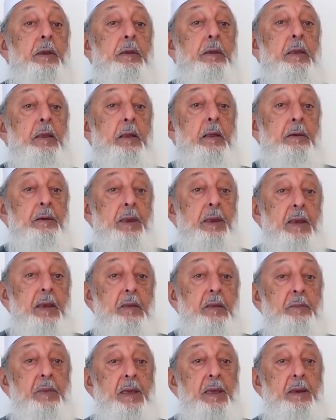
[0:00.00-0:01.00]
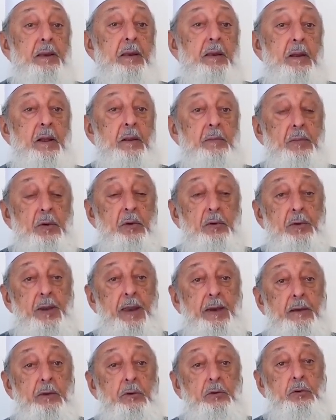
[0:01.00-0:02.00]
they are telling me it can be
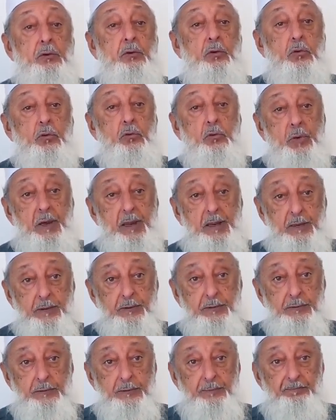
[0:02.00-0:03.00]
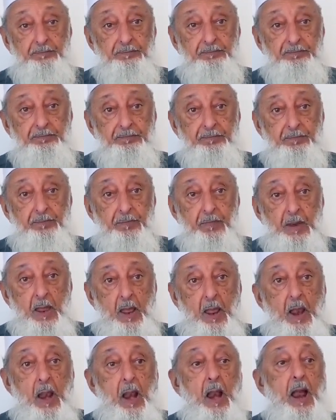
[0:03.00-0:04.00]
read two ways,
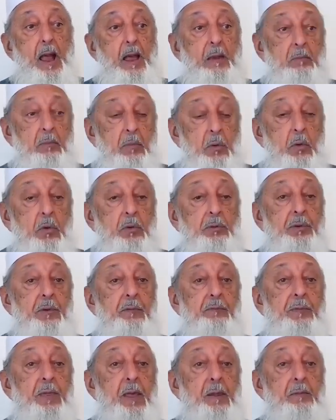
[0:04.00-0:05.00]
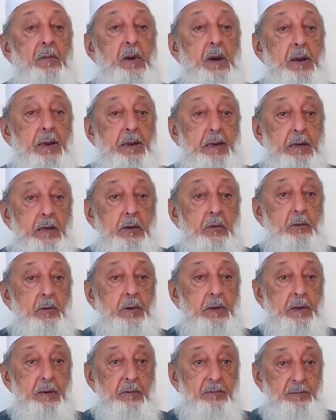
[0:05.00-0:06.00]
and both of them are
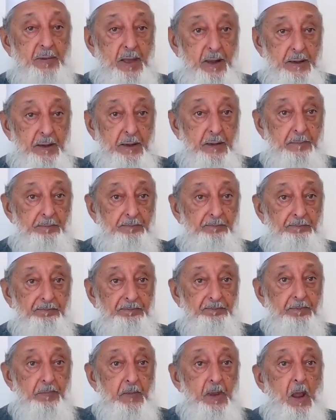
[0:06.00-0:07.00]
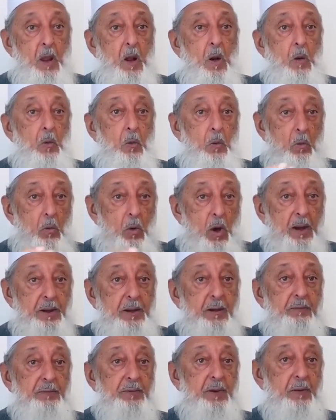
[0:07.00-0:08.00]
equally valid. One
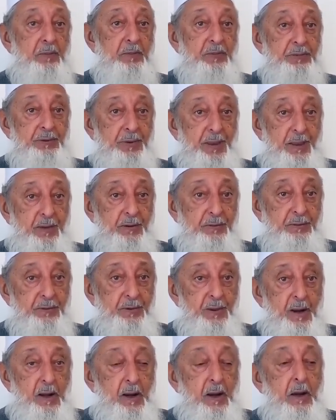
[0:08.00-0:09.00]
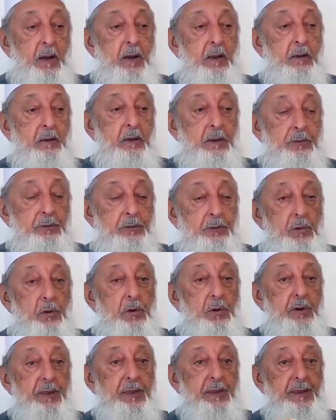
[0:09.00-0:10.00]
of them says that
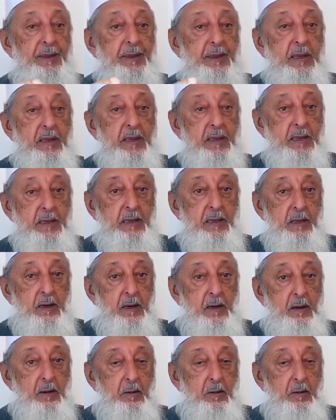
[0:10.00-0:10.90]
surely he,